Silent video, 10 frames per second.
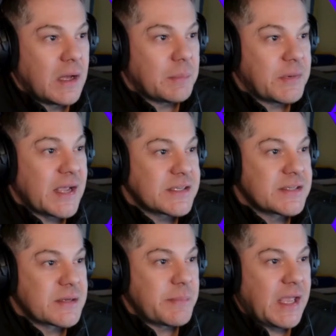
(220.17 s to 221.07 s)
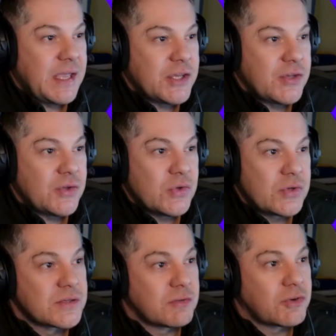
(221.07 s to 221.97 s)
Up next, some EQ.
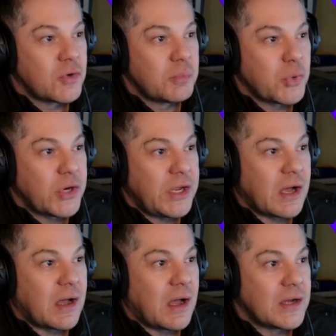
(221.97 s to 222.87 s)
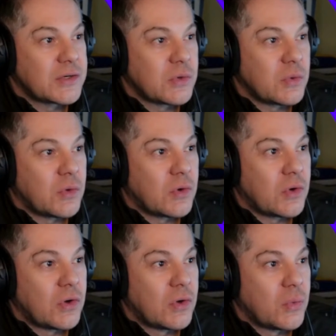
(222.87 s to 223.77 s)
So I've gone pretty
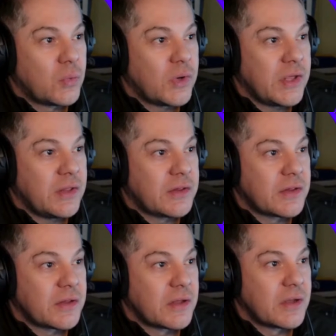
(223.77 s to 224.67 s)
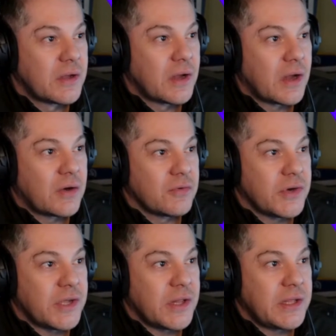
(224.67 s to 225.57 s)
hardcore with a
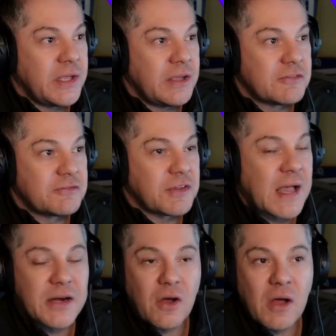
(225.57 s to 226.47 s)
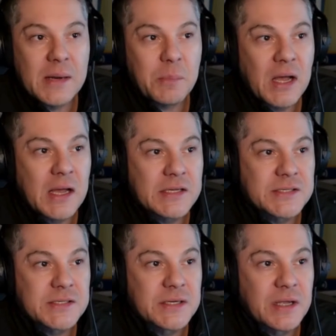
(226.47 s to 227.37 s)
really flat high
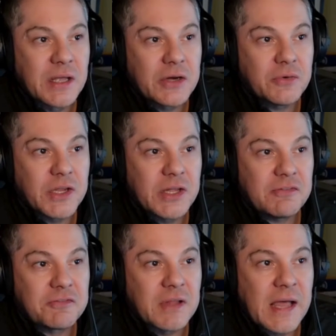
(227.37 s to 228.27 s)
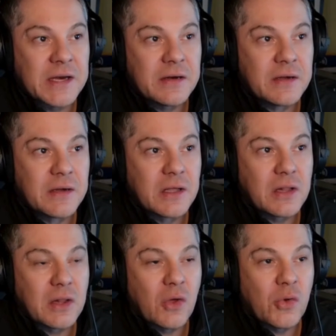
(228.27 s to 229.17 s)
pass and a really flat
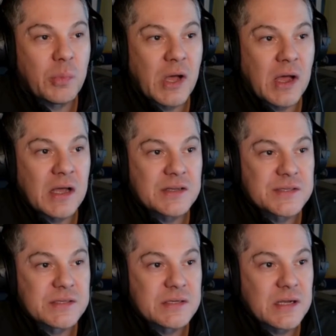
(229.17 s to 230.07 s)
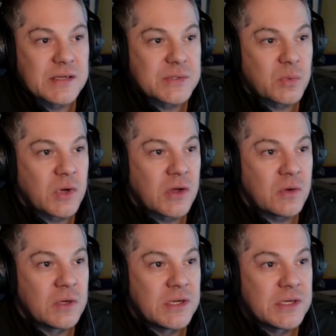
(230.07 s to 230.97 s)
low pass as
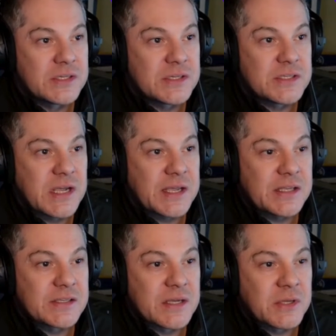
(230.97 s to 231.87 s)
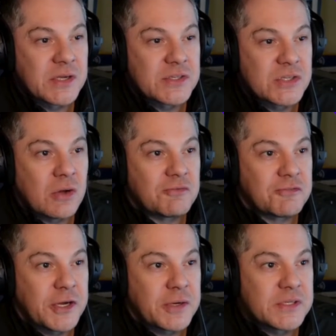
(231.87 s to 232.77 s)
well. Just taking some of those top
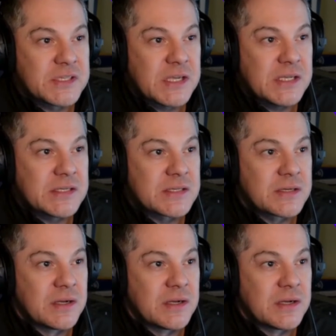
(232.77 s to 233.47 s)
frequencies,